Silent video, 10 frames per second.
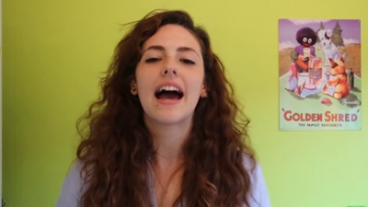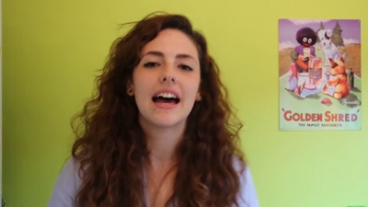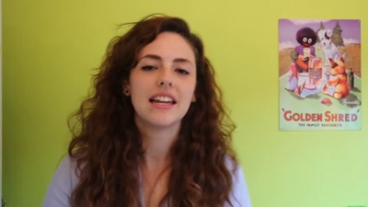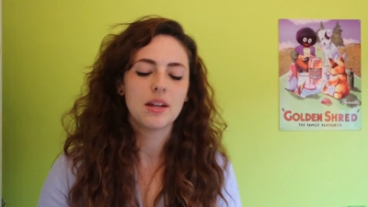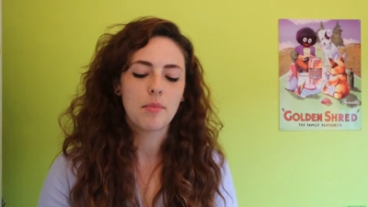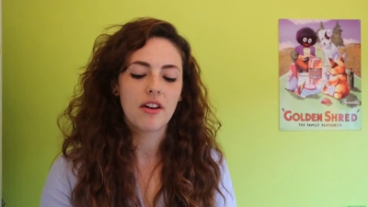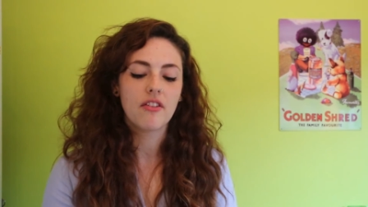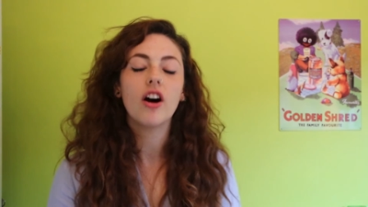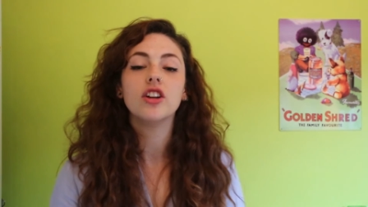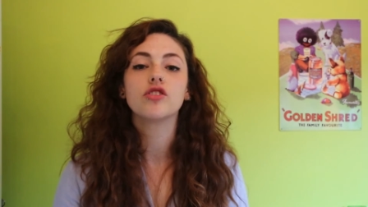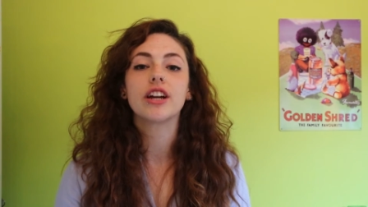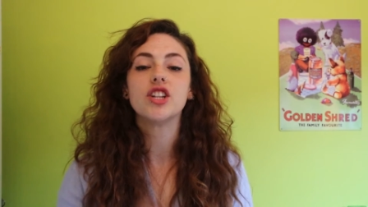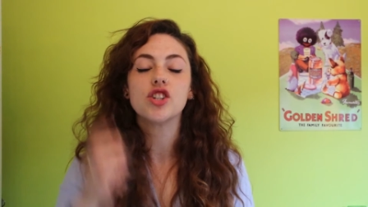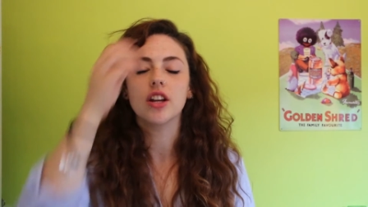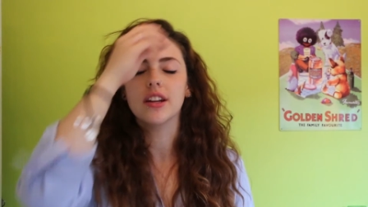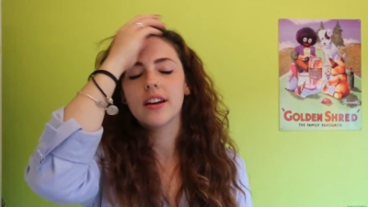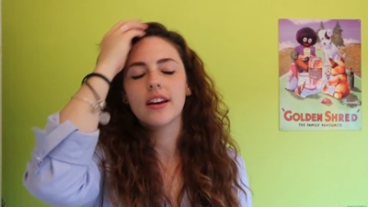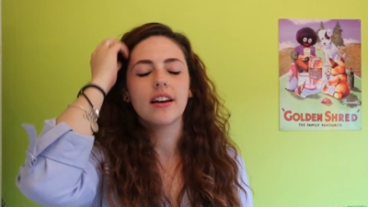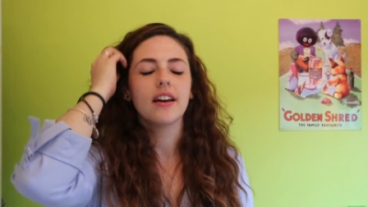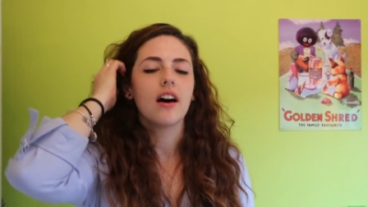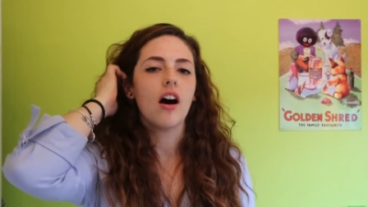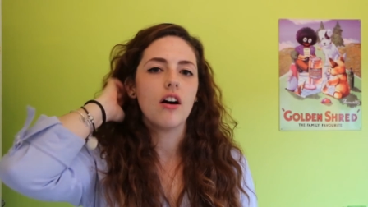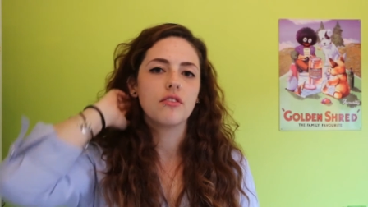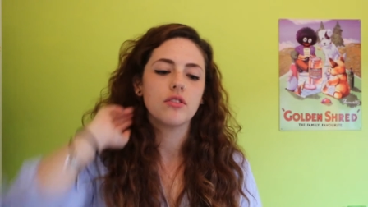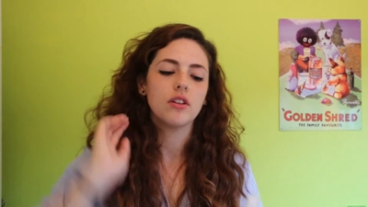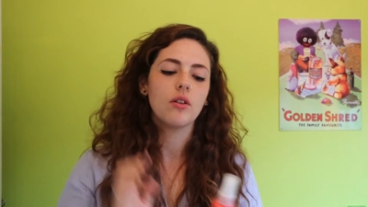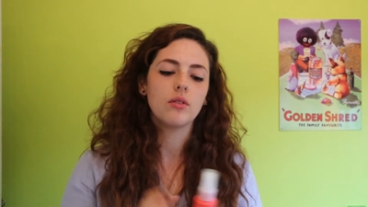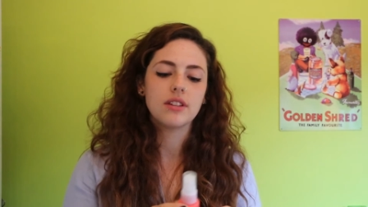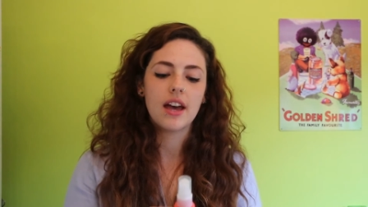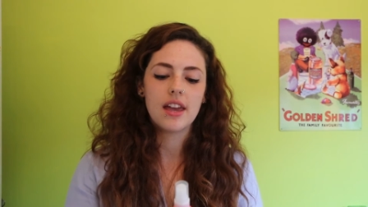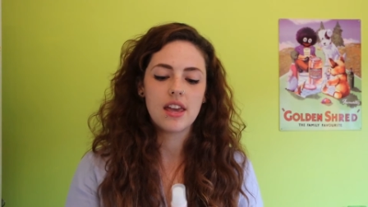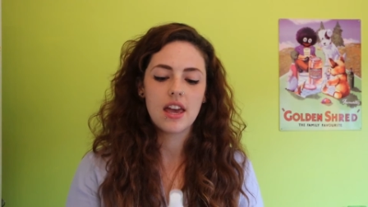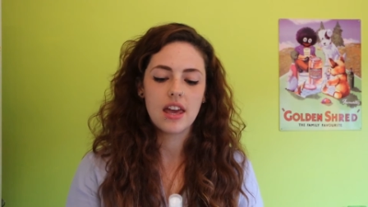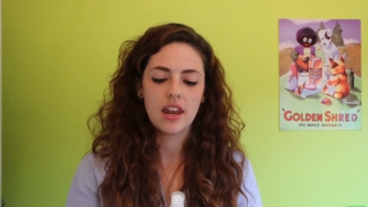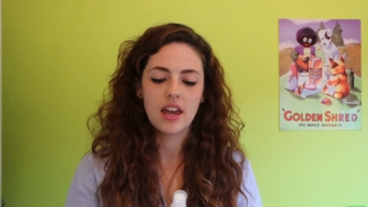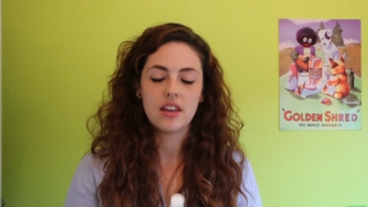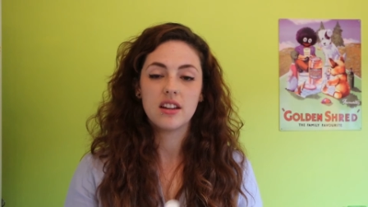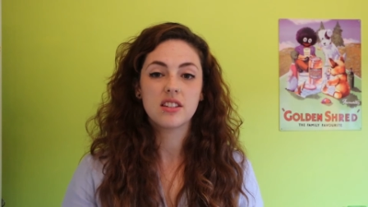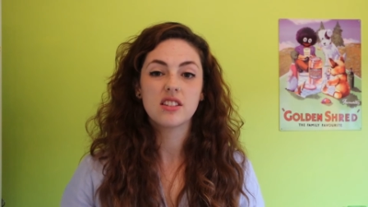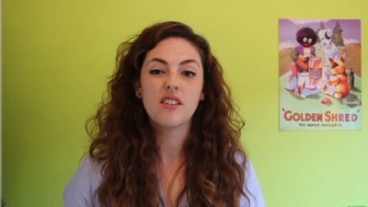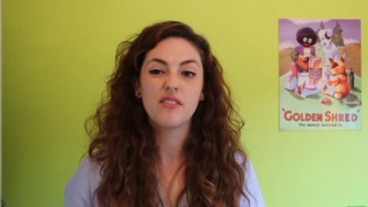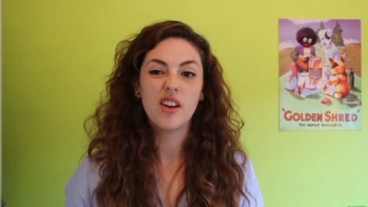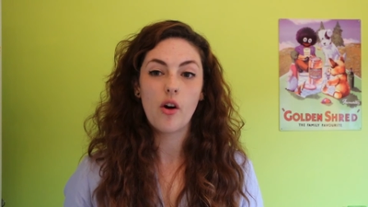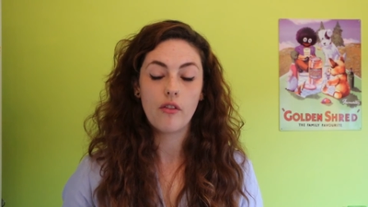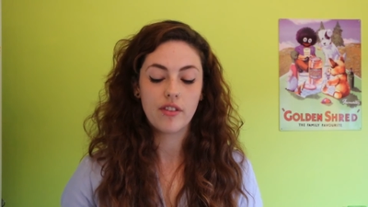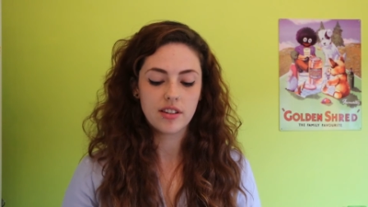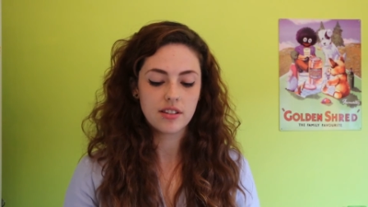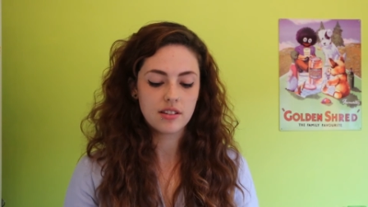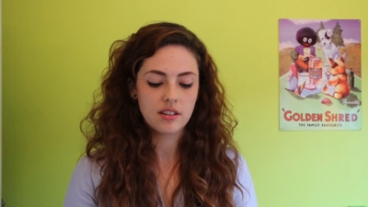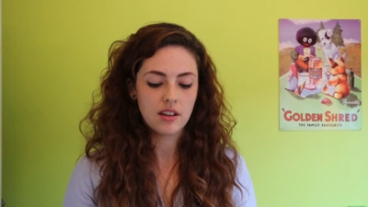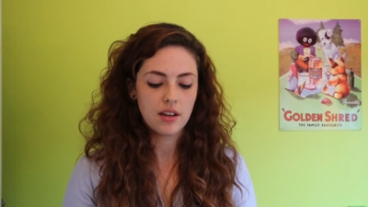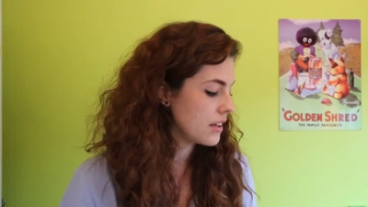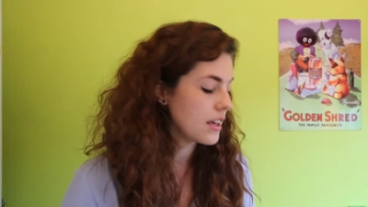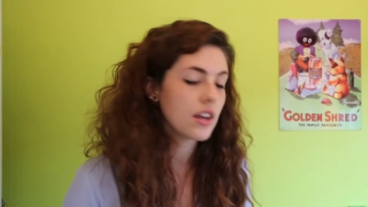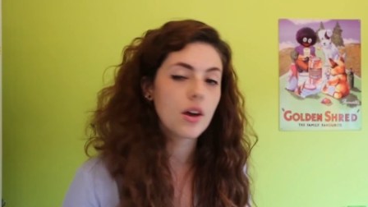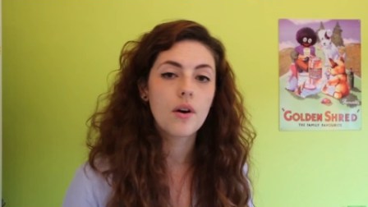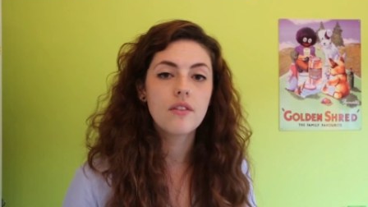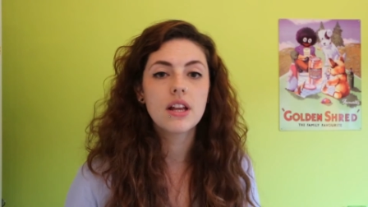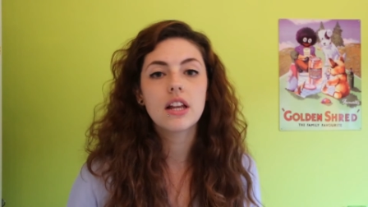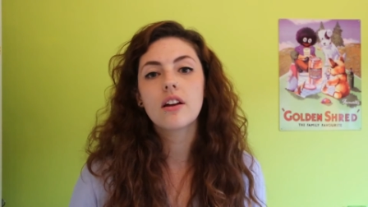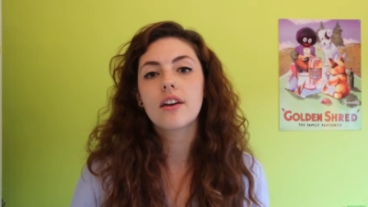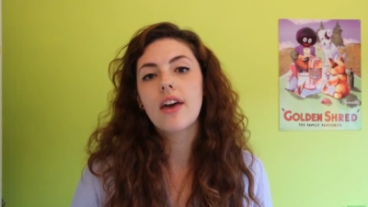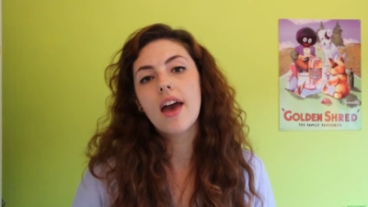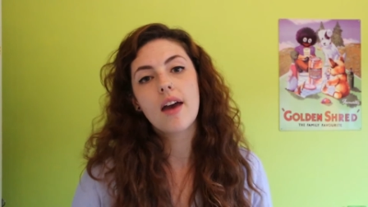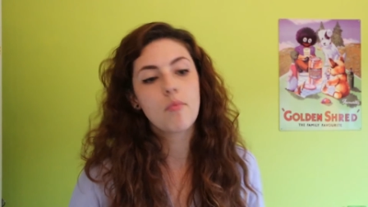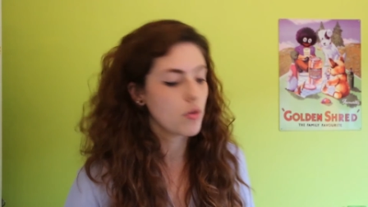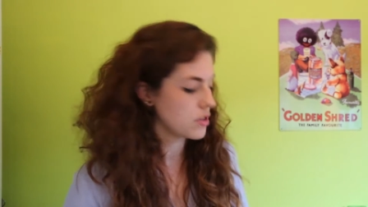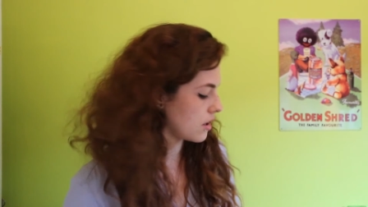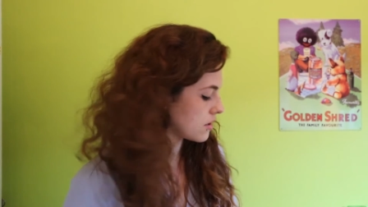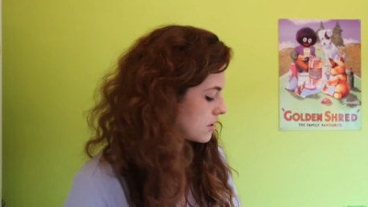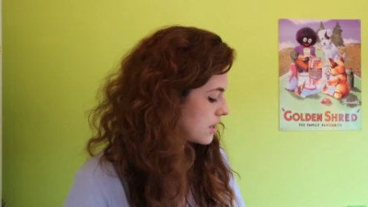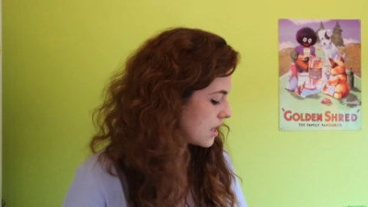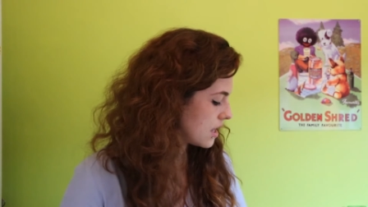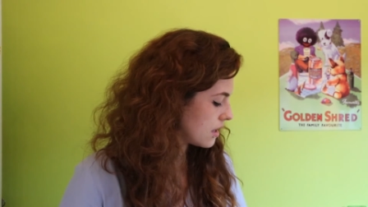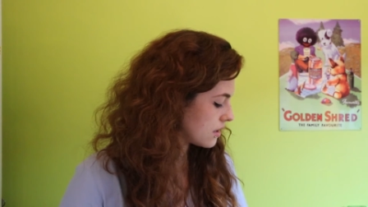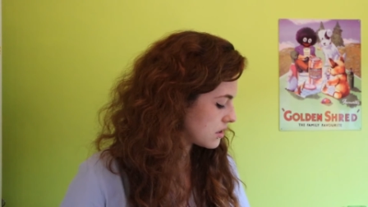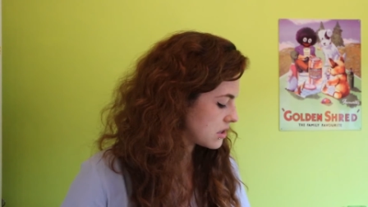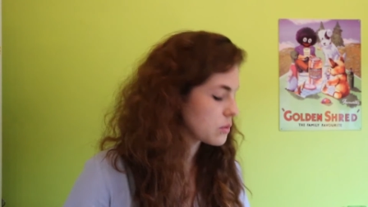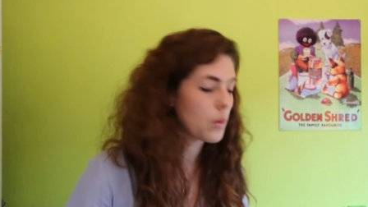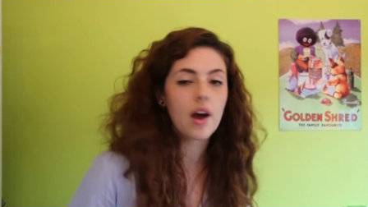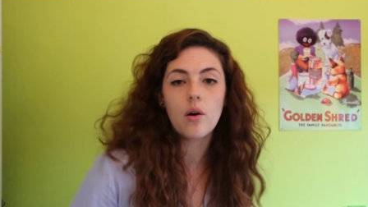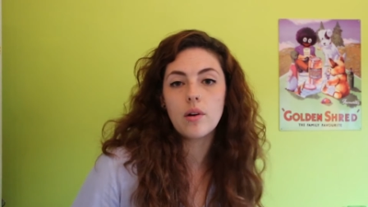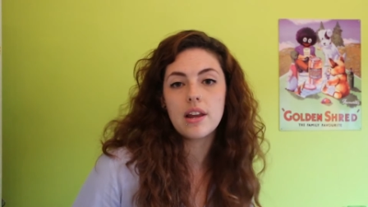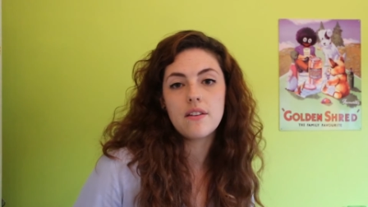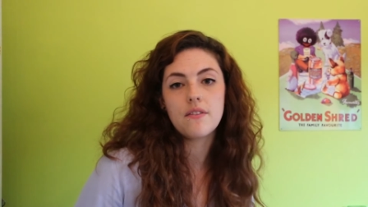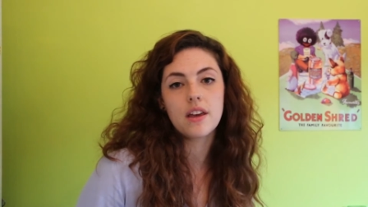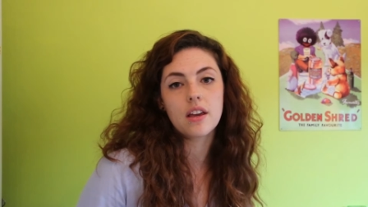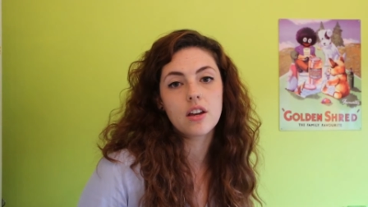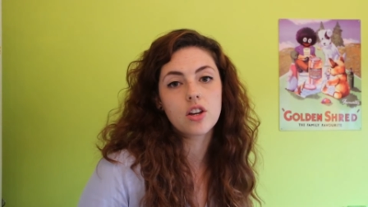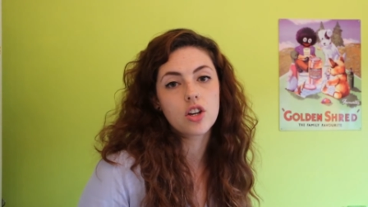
I need a bit of hydration after a long day in a stuffy office. Yeah, no, I really like the hair product, the Swell leave-in